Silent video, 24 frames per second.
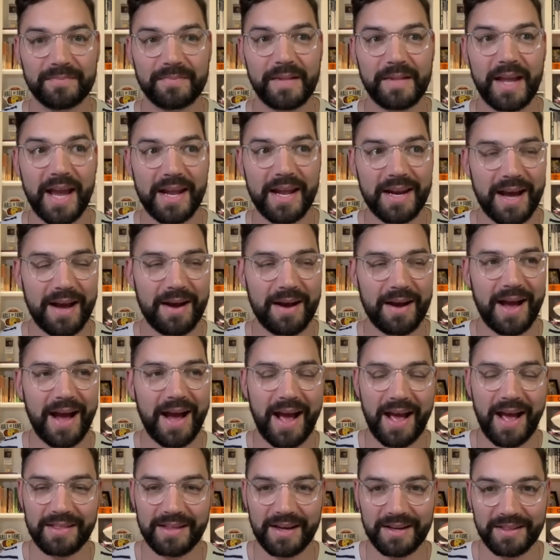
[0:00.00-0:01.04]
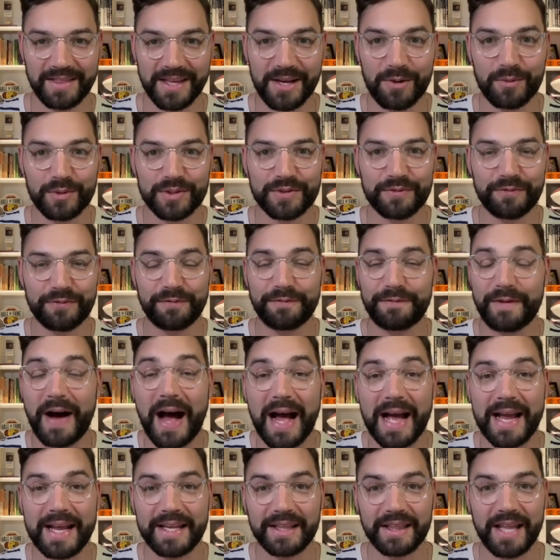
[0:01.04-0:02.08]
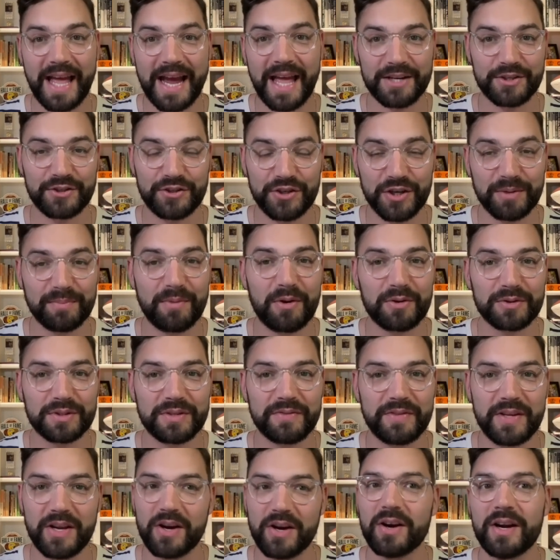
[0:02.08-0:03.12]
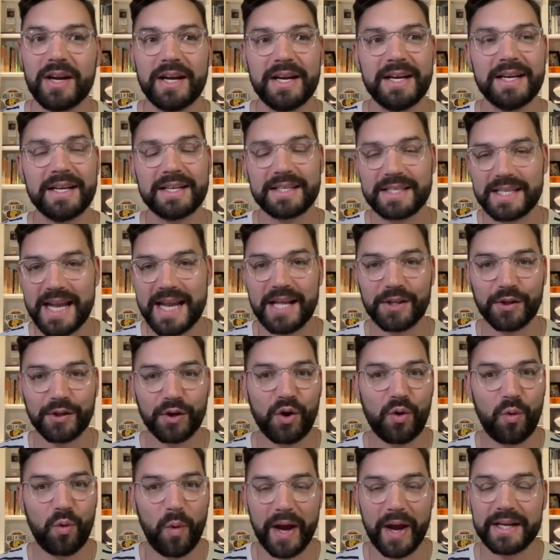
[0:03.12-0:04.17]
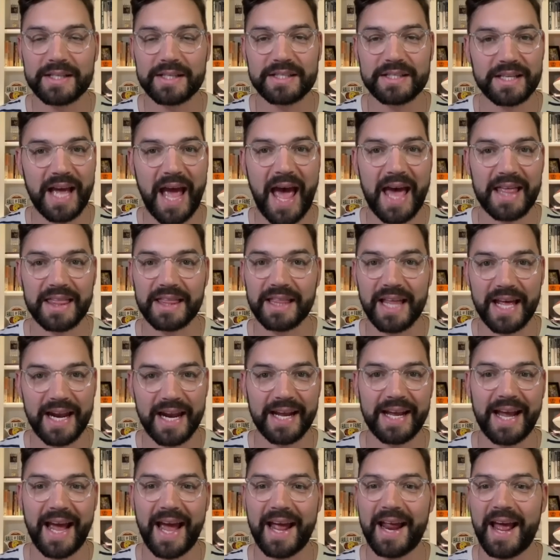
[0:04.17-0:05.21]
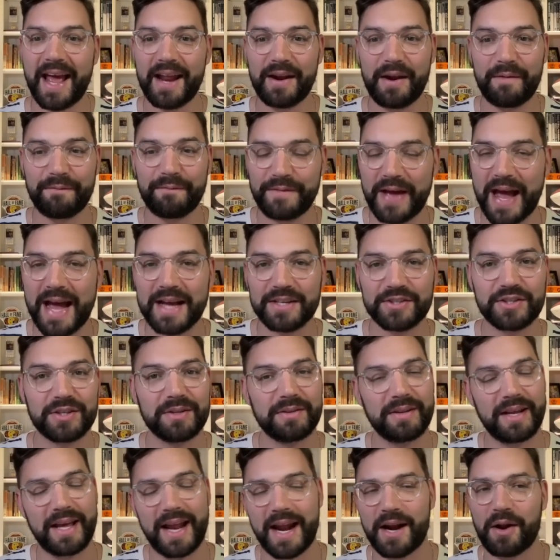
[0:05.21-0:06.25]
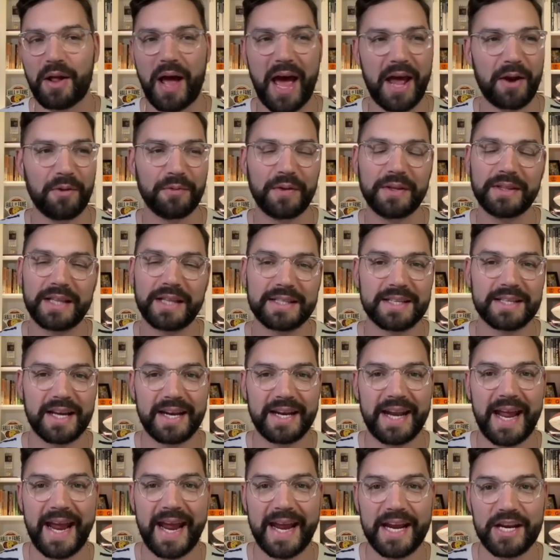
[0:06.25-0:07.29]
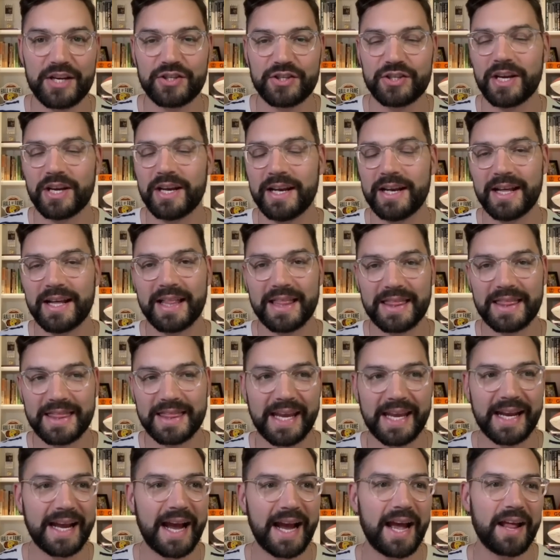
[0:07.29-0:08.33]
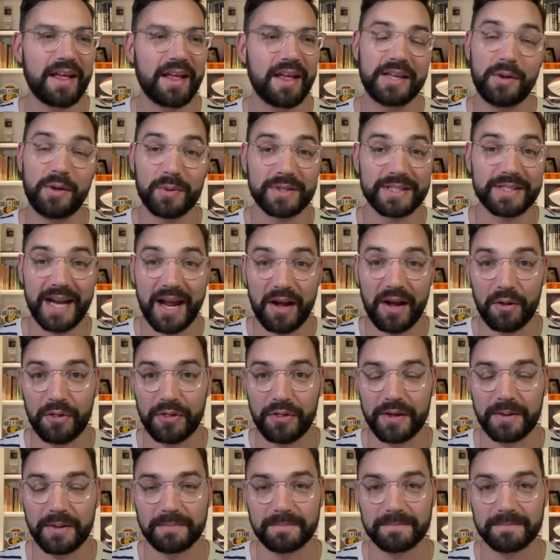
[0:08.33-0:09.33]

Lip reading: And I think was fine last year most of the year. Did not look quite as athletic and fast. And I don't think that's an age thing. He wasn't healthy.